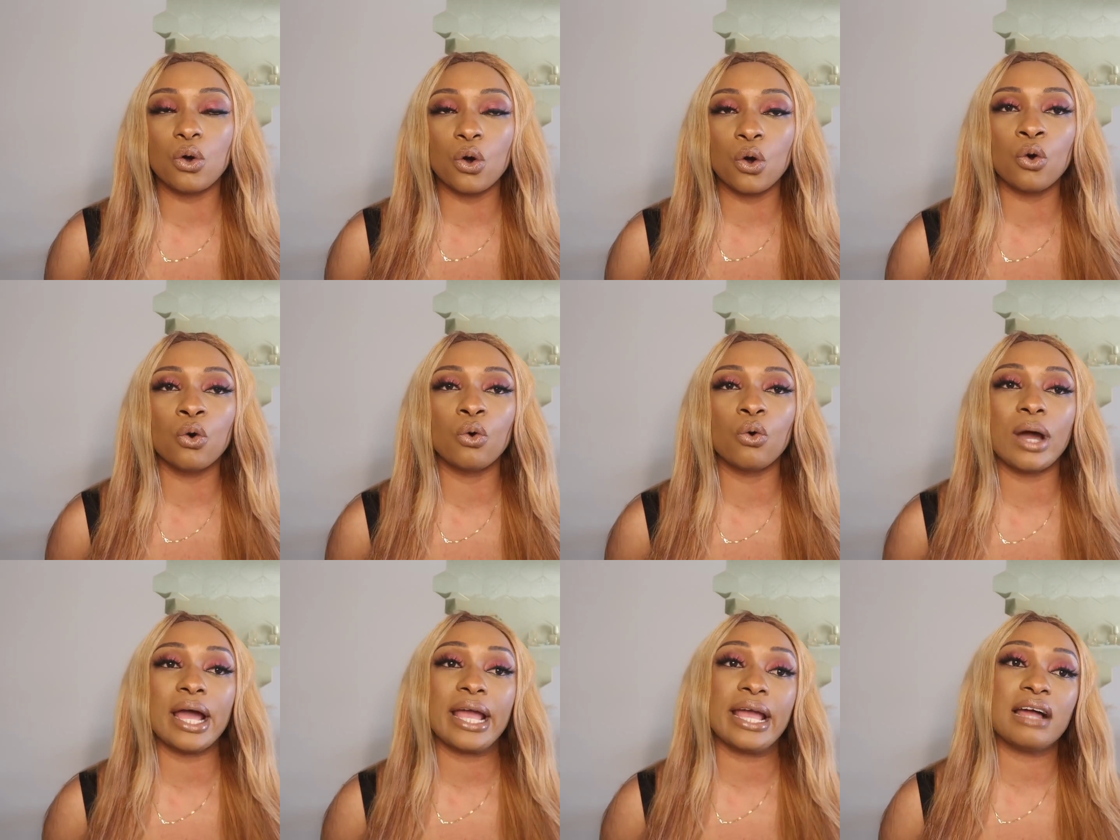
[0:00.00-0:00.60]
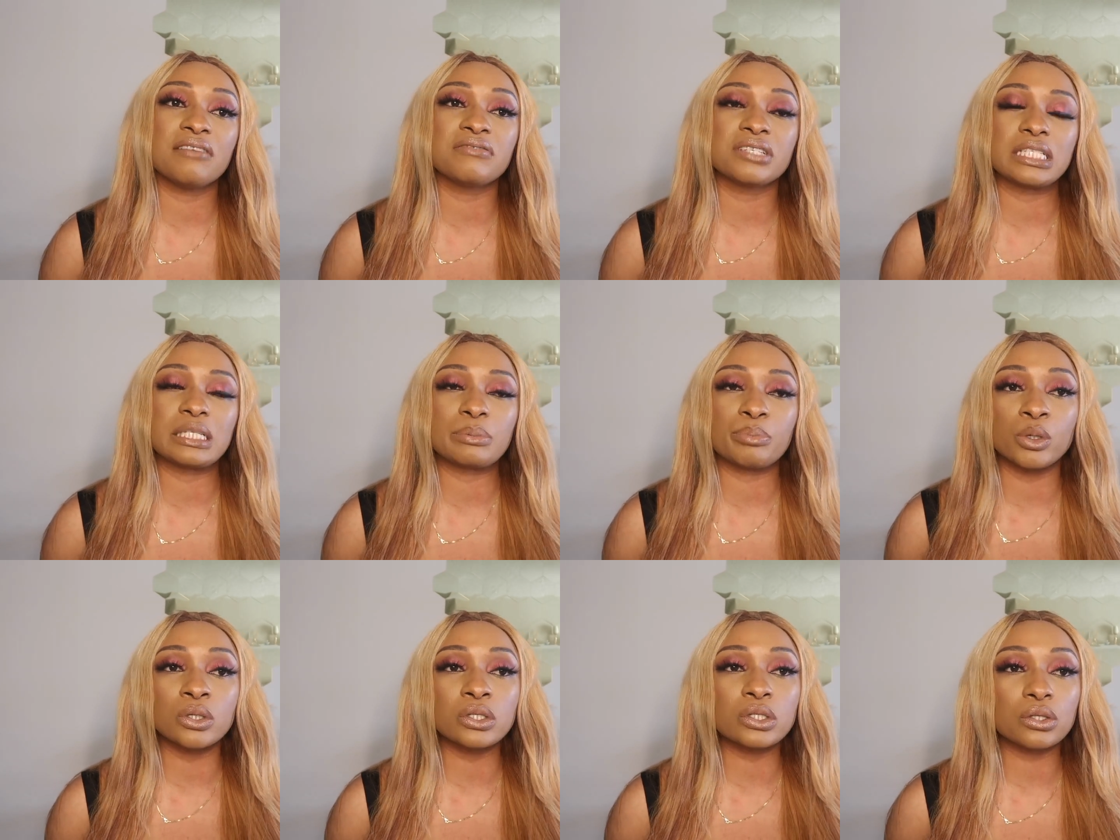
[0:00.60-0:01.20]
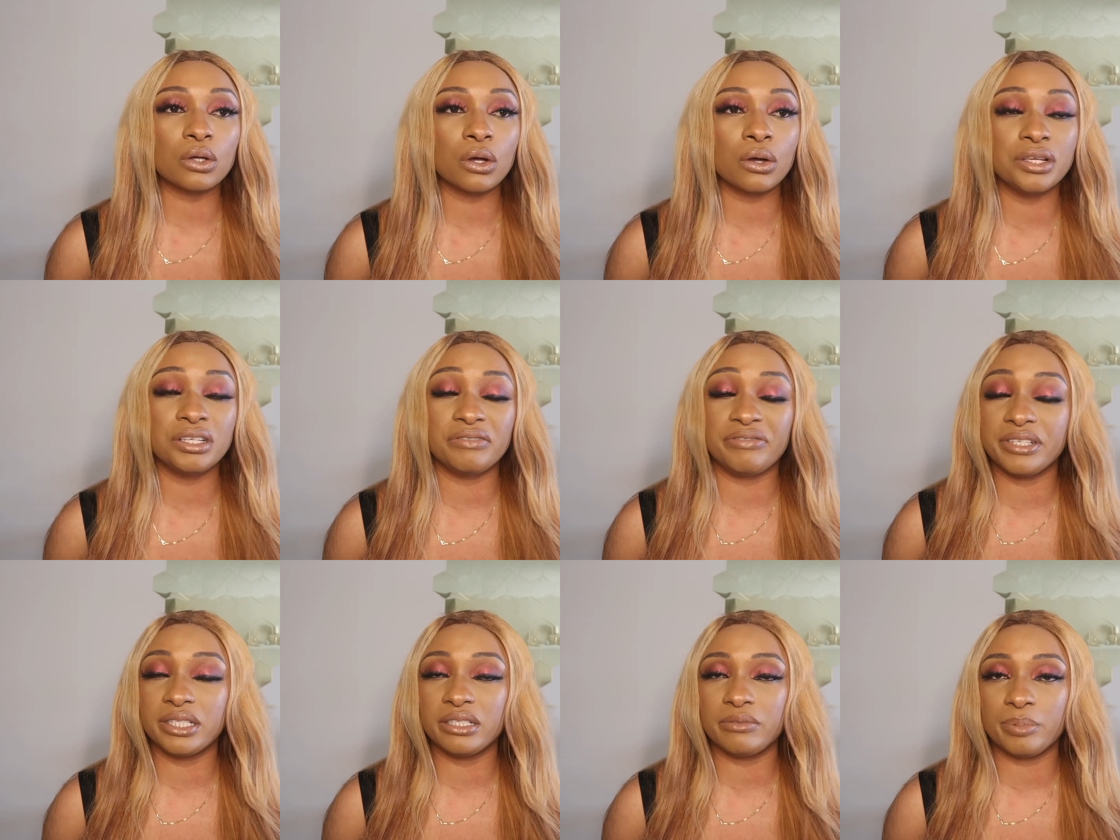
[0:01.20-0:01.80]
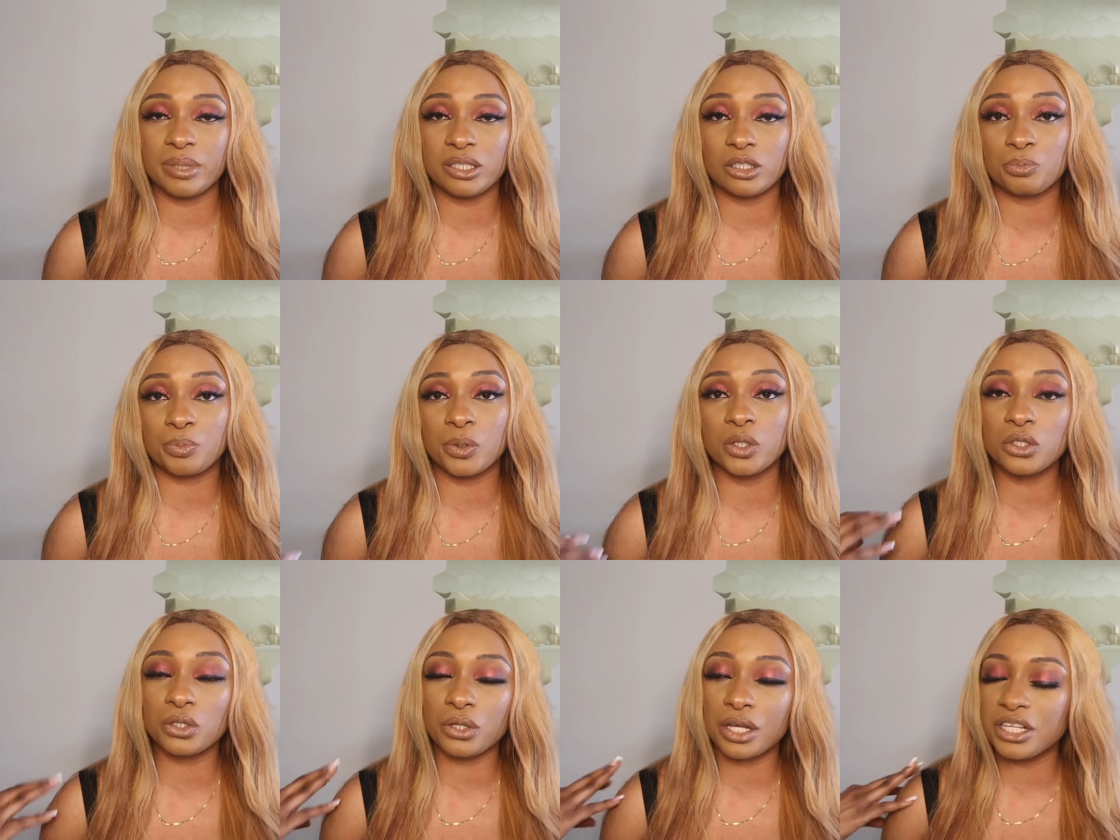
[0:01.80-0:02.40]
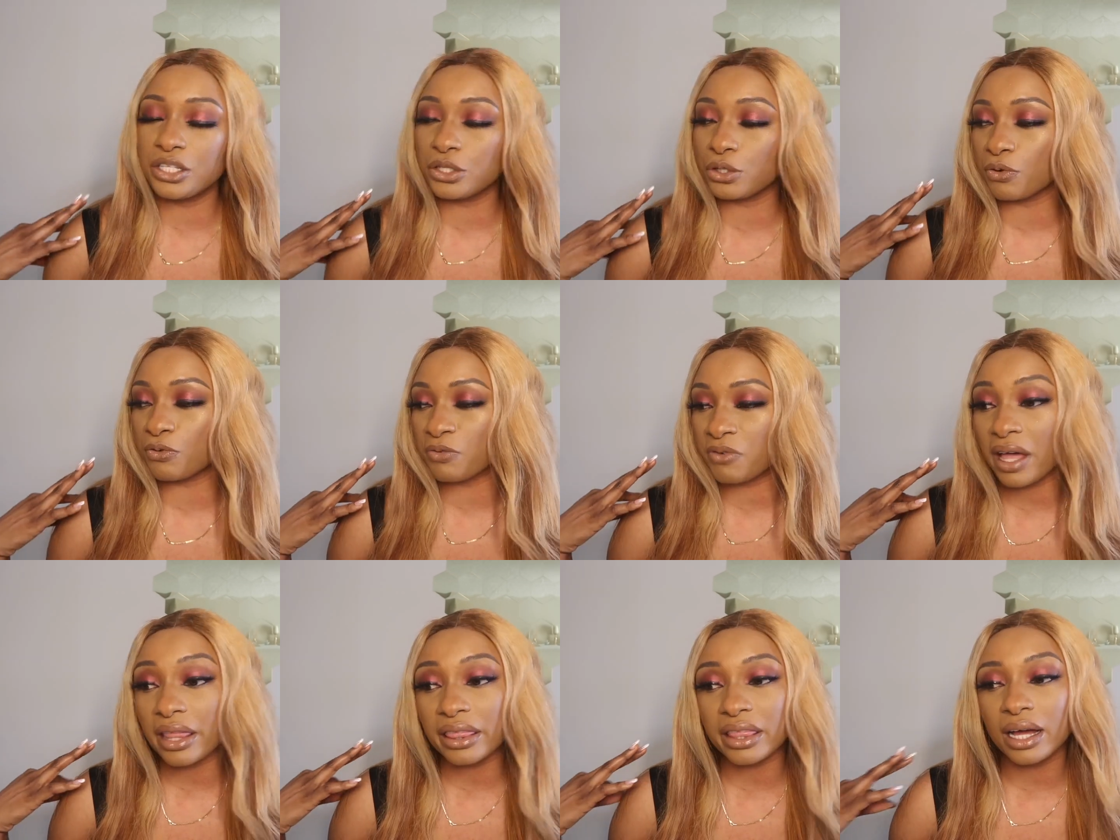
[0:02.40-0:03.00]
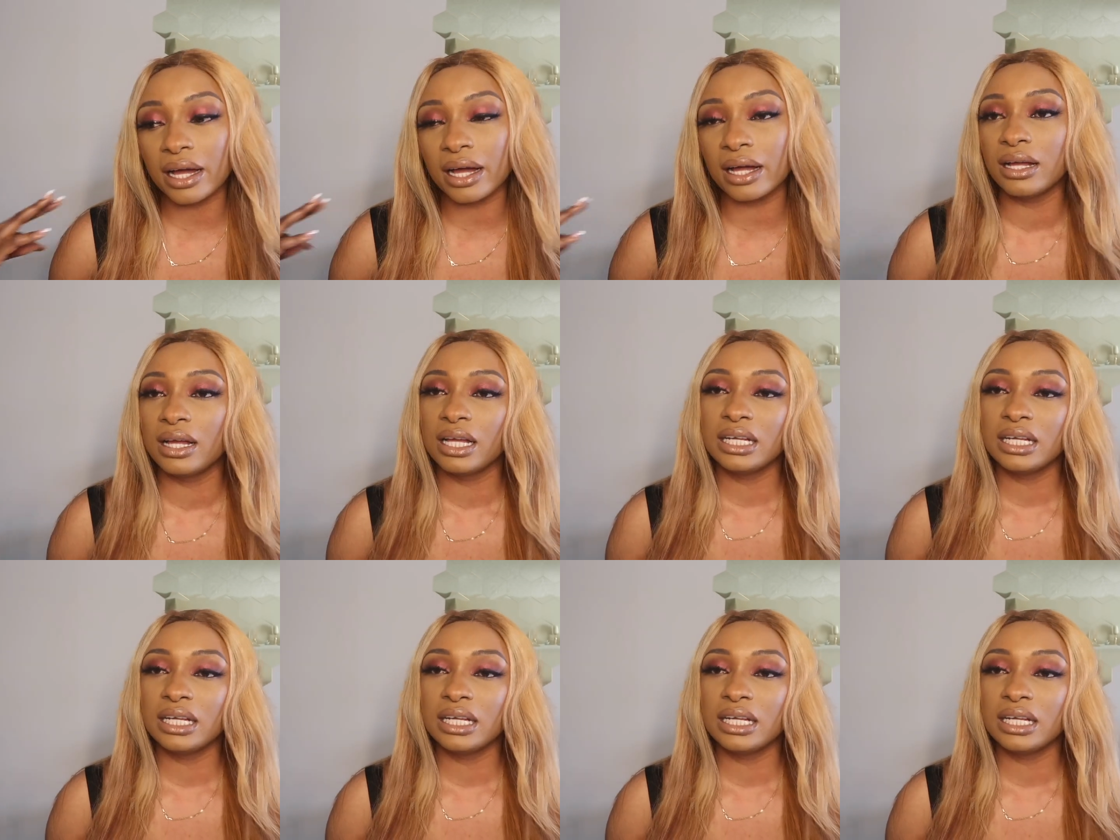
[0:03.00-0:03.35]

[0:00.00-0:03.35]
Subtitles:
Oh, I have a sponsor. If his sponsor is your father,